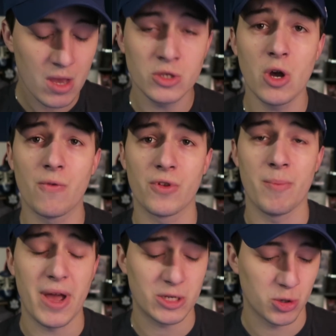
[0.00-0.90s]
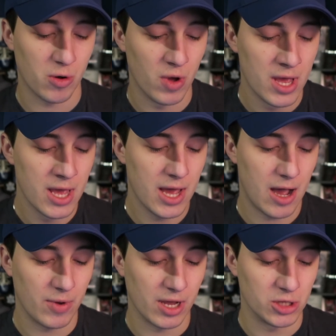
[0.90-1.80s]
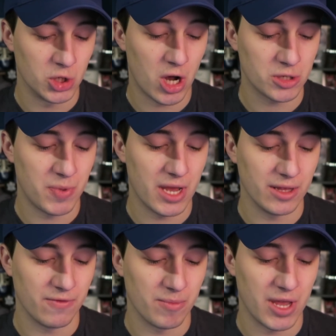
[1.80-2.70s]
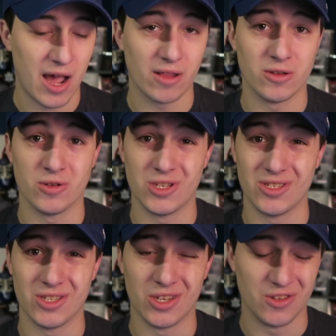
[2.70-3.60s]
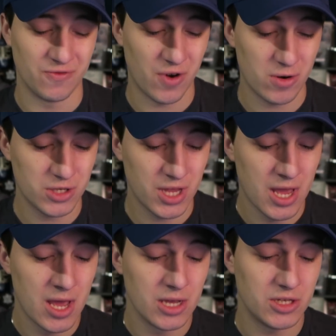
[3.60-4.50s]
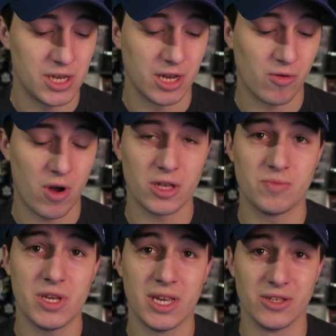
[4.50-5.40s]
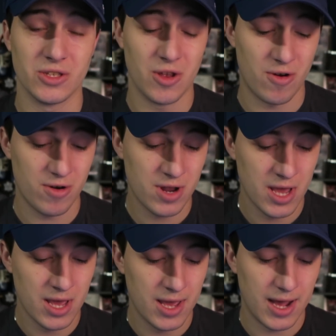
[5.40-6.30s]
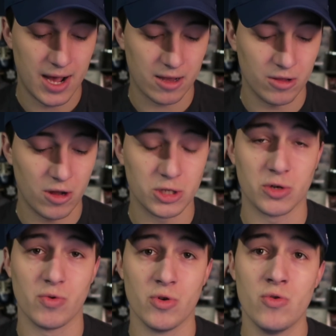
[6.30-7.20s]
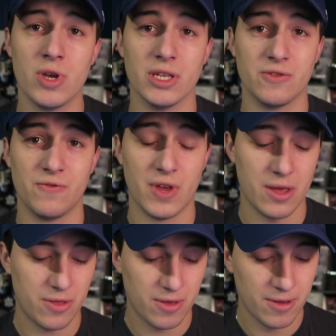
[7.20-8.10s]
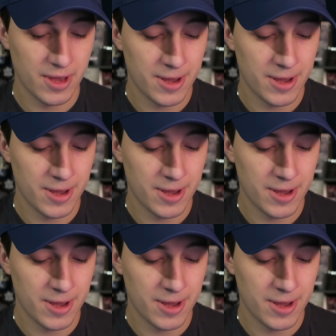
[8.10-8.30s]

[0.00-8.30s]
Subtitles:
So, for the Metro, we got Josh Bailey from the Islanders. This is his first. Sidney Crosby, his third. Claude Giroux, his fifth.